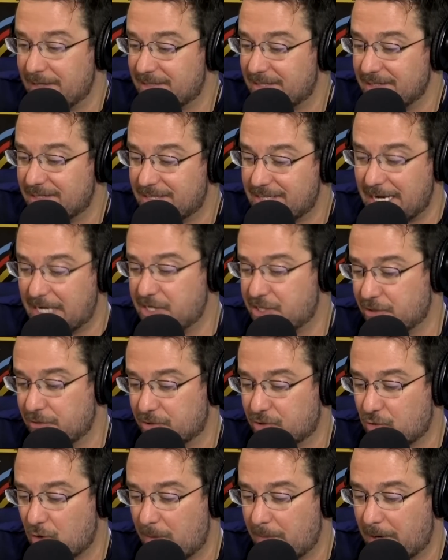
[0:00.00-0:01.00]
sensational
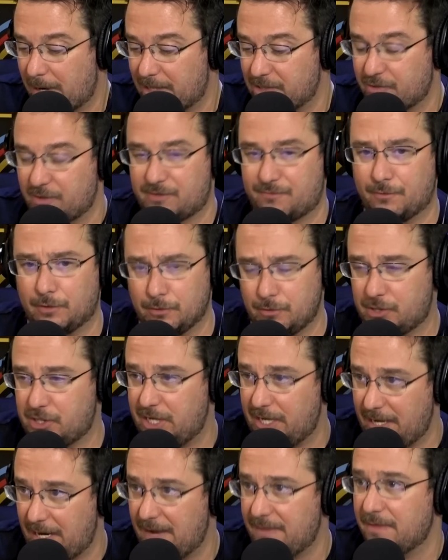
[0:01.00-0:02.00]
story by Andres
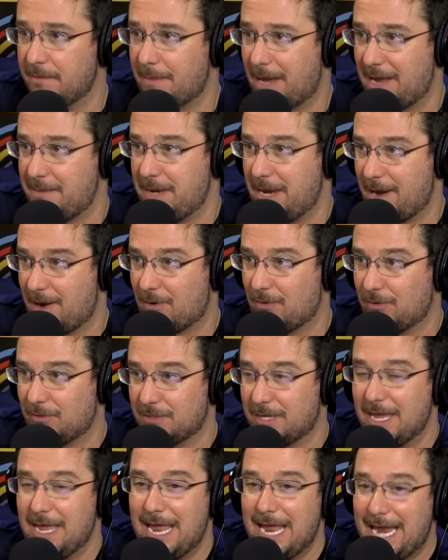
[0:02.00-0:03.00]
Vellucci in the Miami
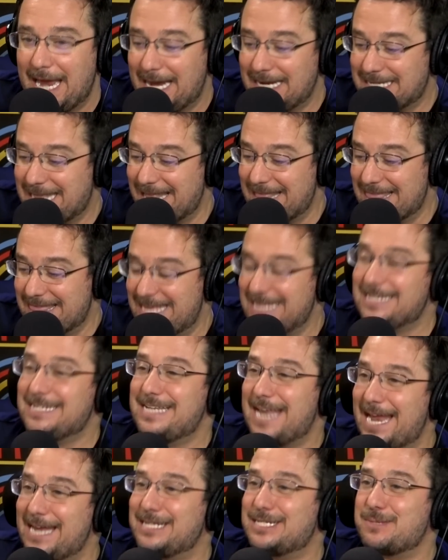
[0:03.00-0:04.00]
Herald, is that this
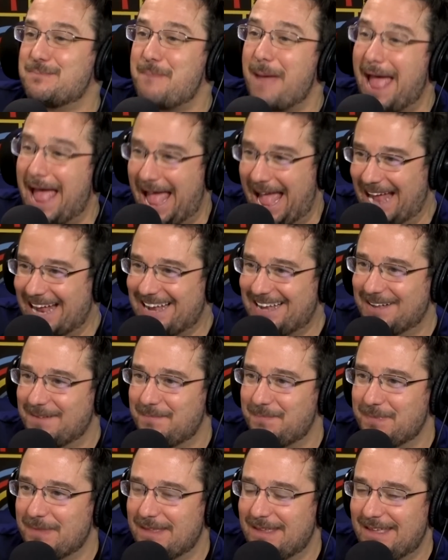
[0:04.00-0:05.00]
dates back
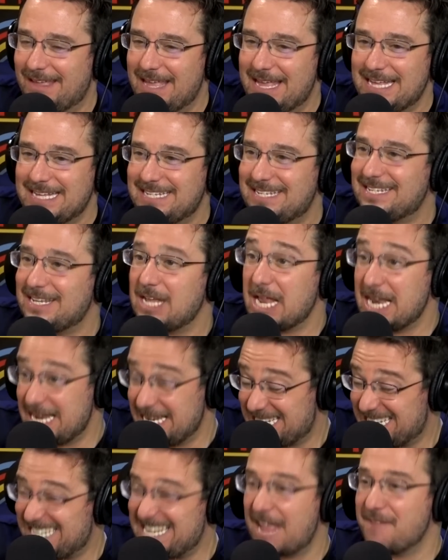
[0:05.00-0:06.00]

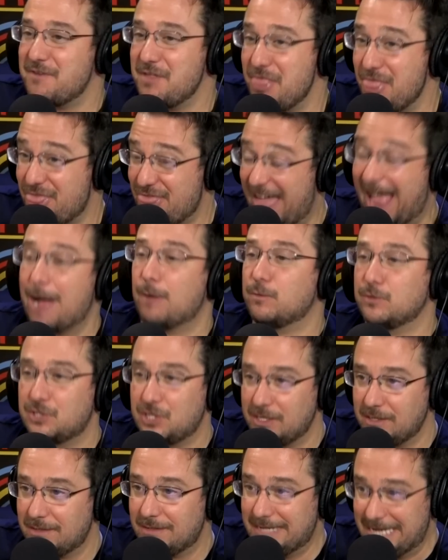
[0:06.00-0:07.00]

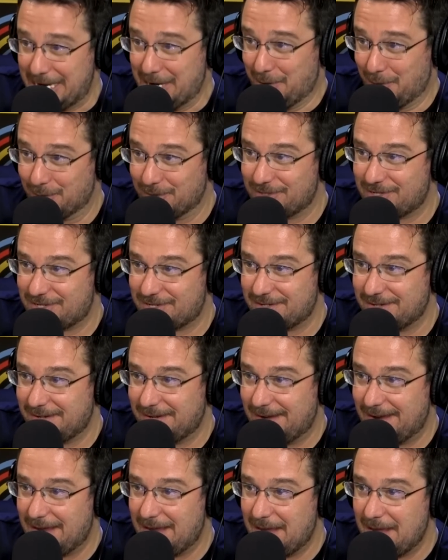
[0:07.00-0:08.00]
7,000 years,
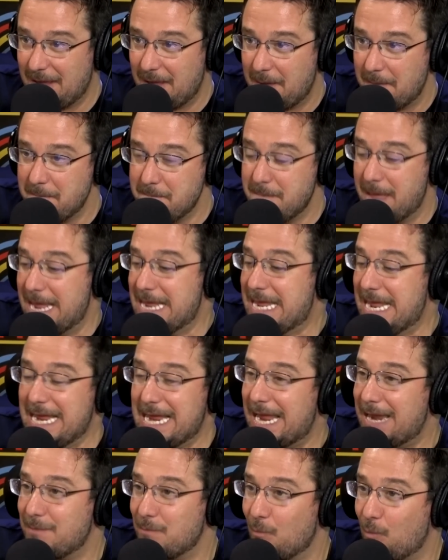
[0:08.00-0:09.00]

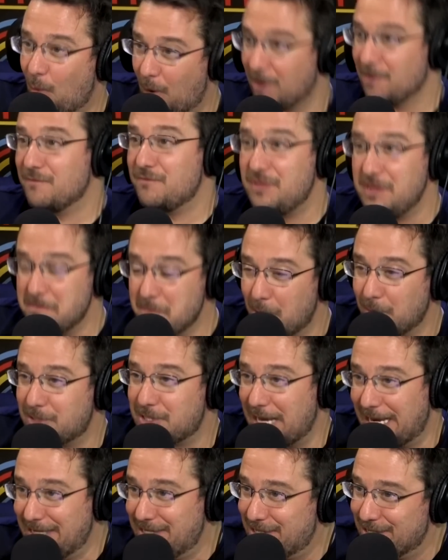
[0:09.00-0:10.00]
making it one of the
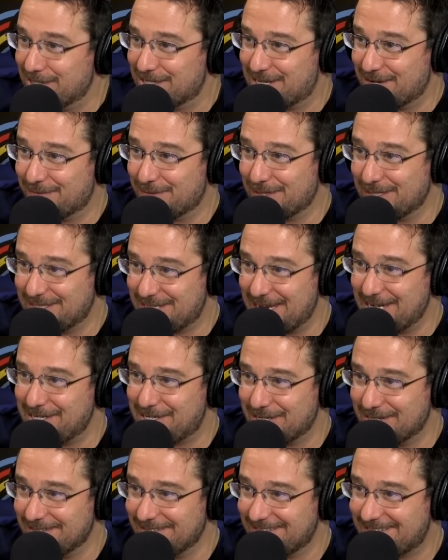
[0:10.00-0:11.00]
most ancient
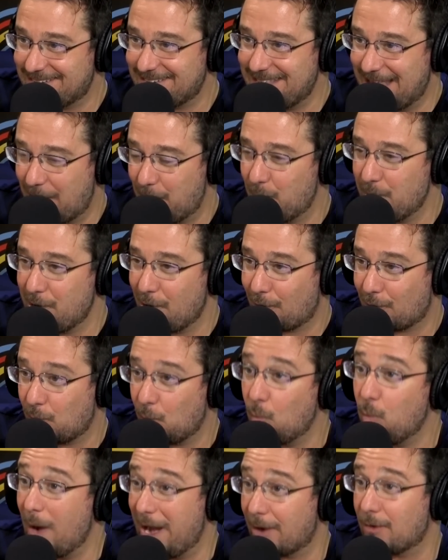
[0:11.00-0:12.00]
civilizations that we are
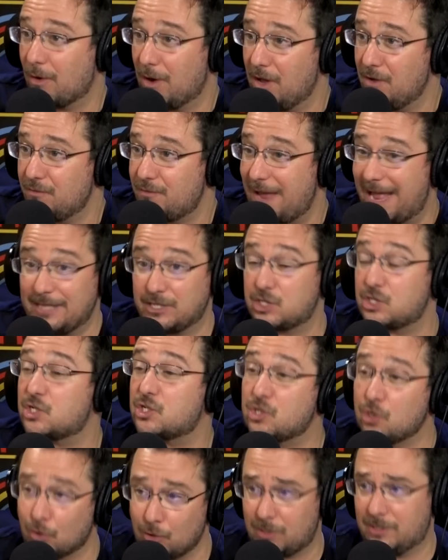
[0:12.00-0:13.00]
aware of, and
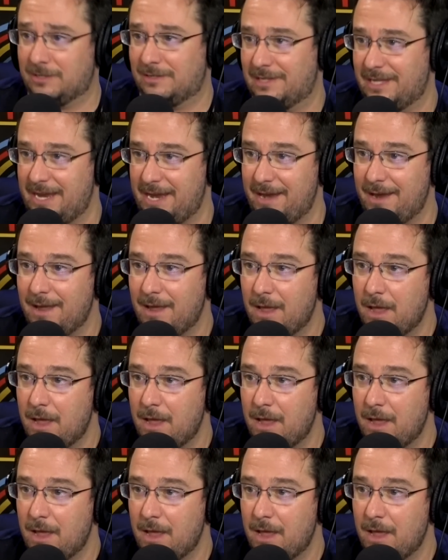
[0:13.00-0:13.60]
certainly